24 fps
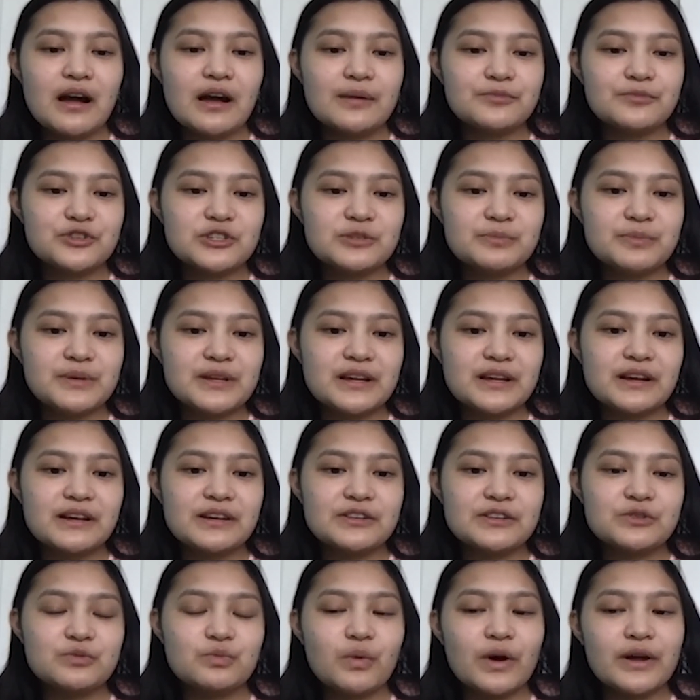Just
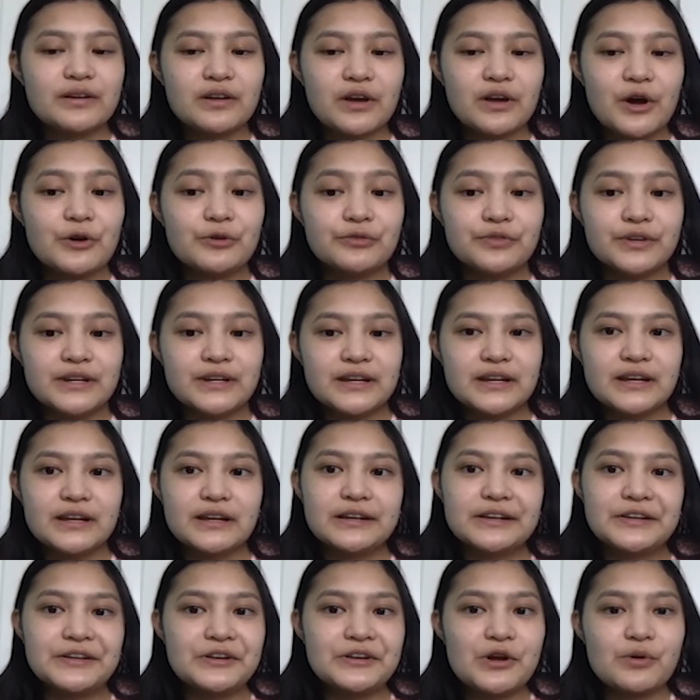because when COVID hit,
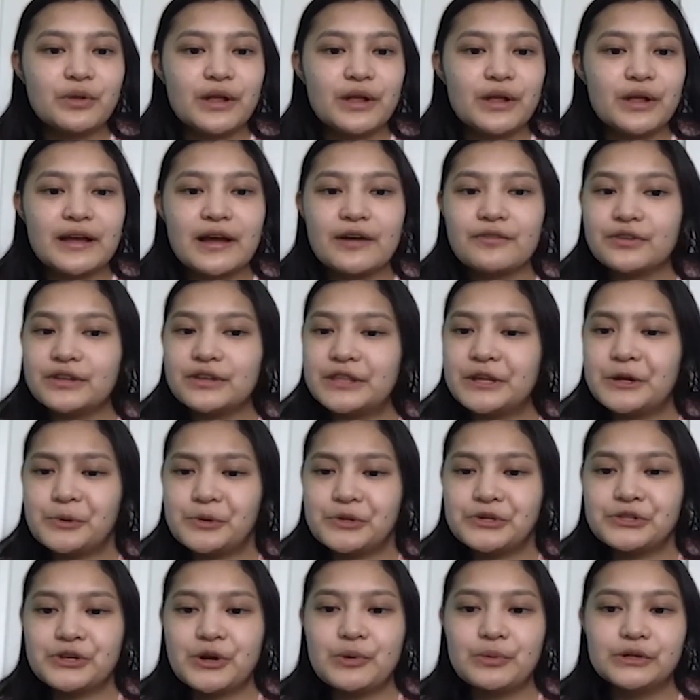you know, like everything
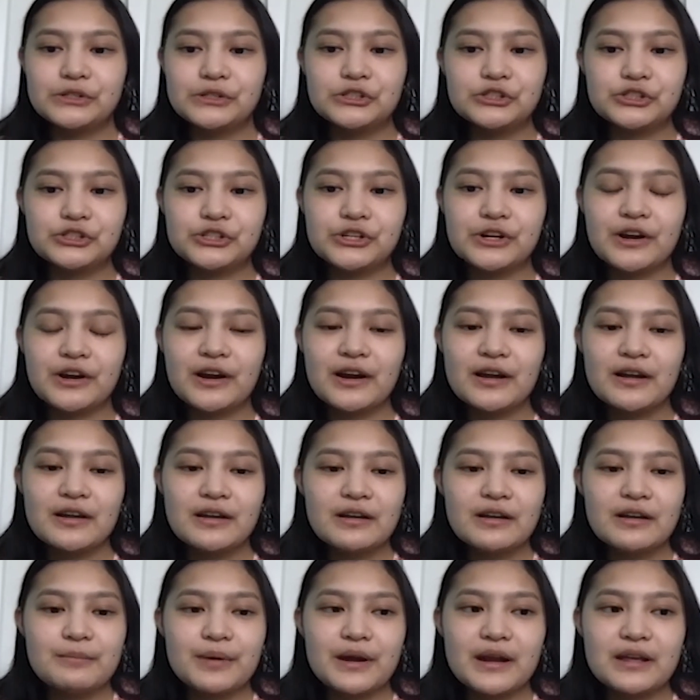was so unsure.
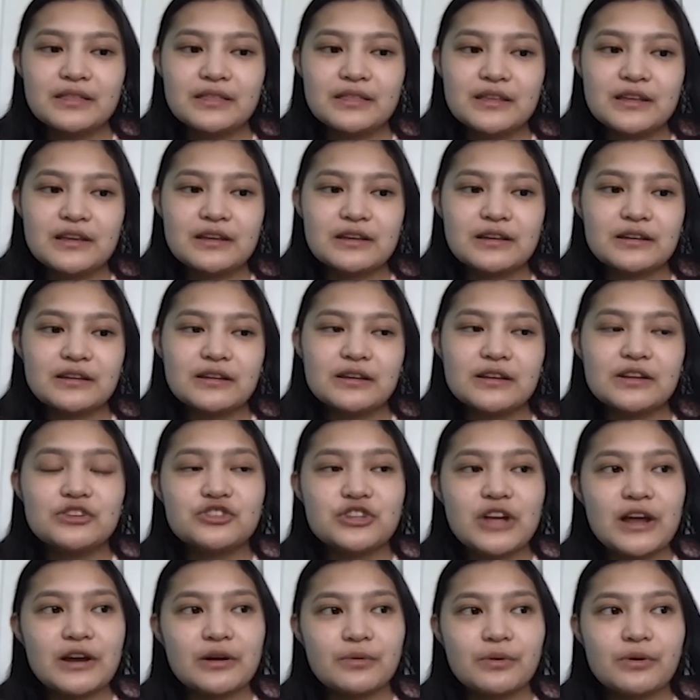But I think in
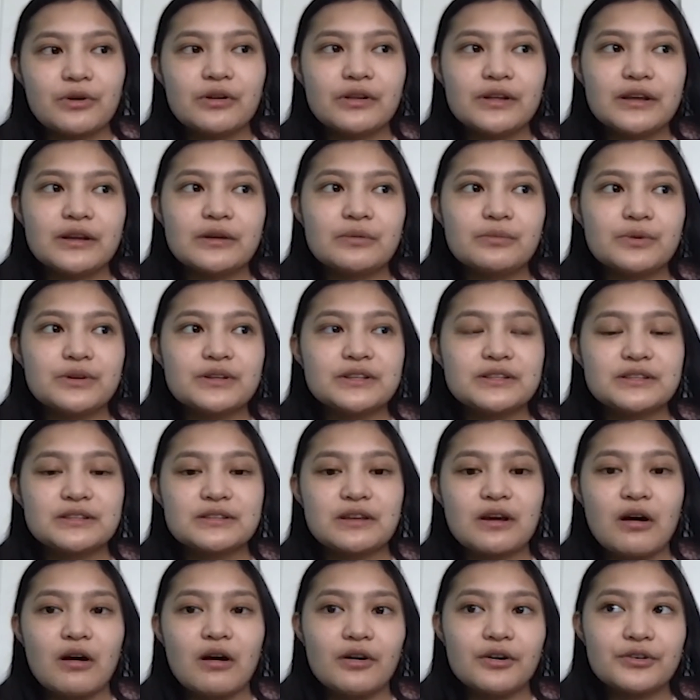general, it was
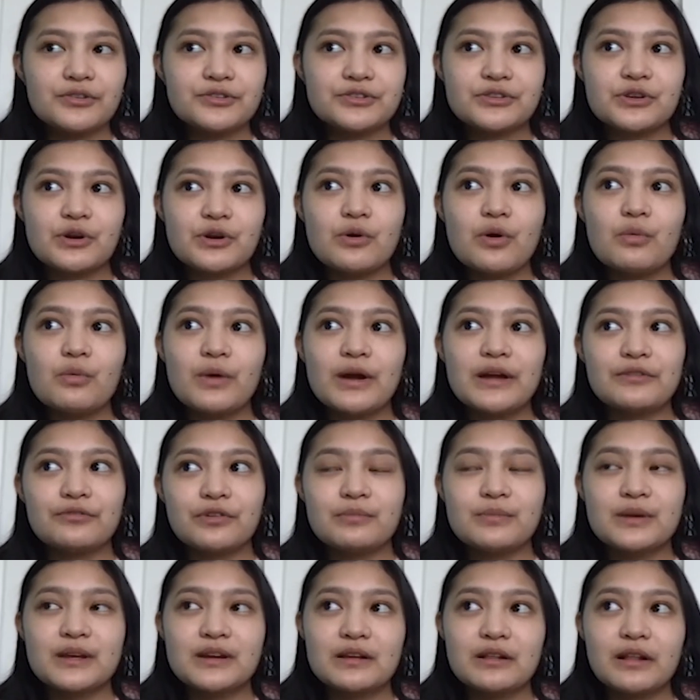also a way for
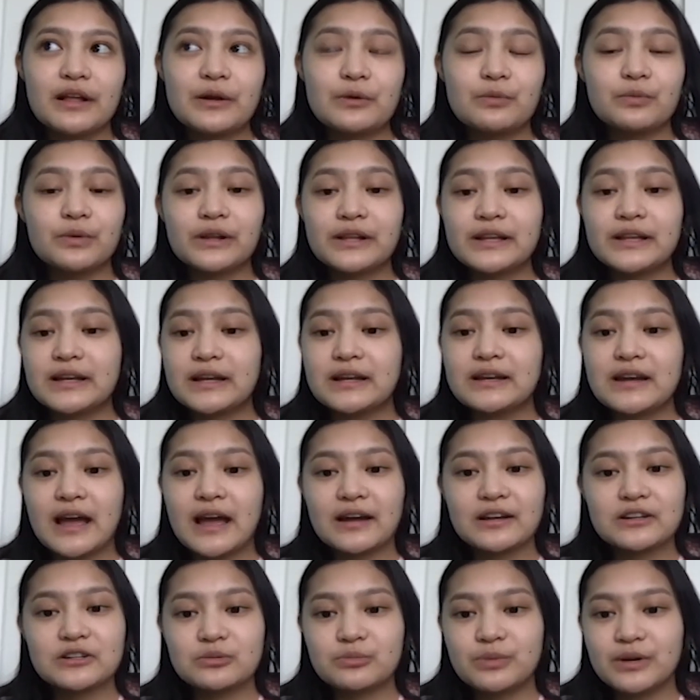me to like really
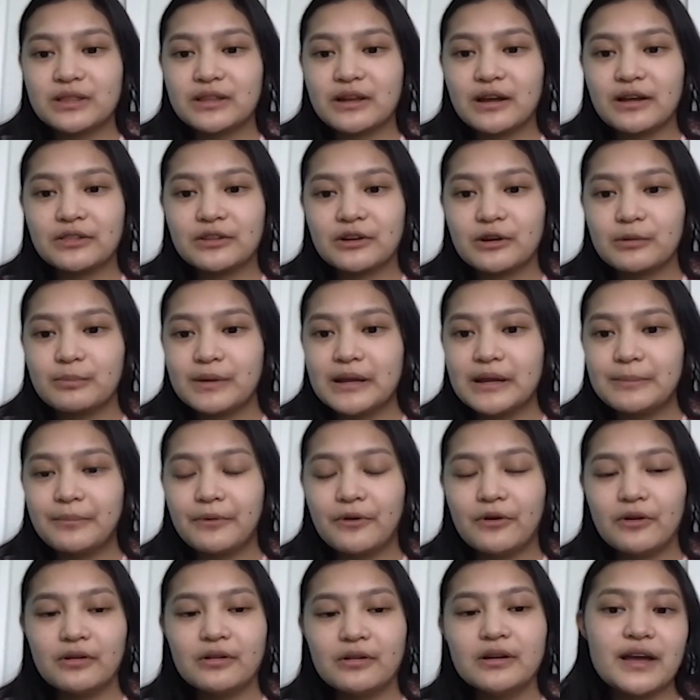connect with other
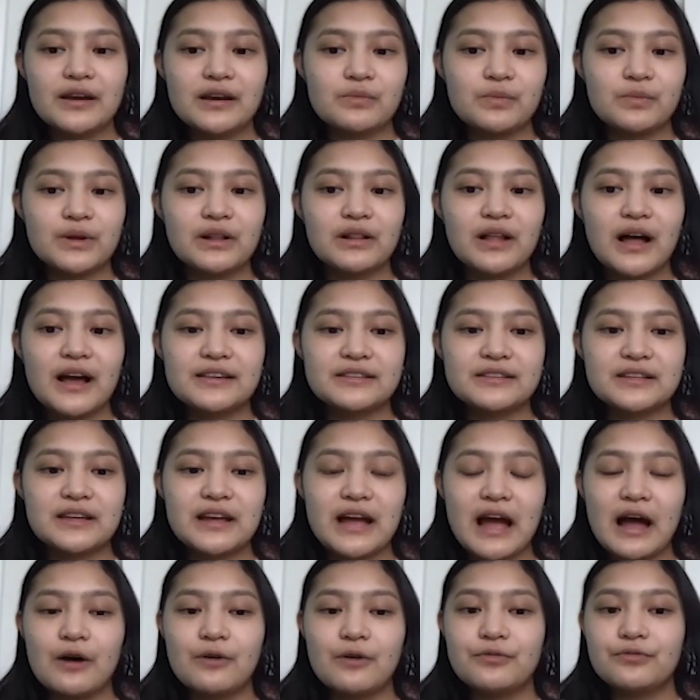people and realizing
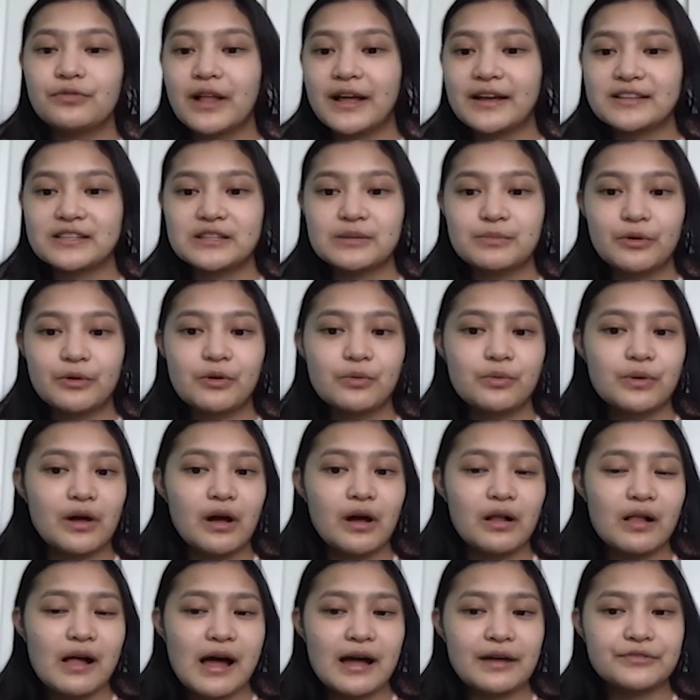how flexible we
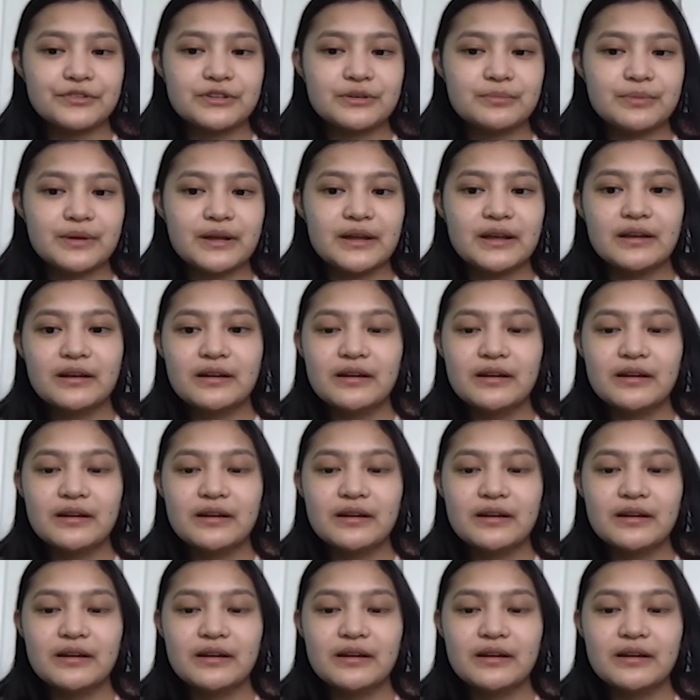all have to be.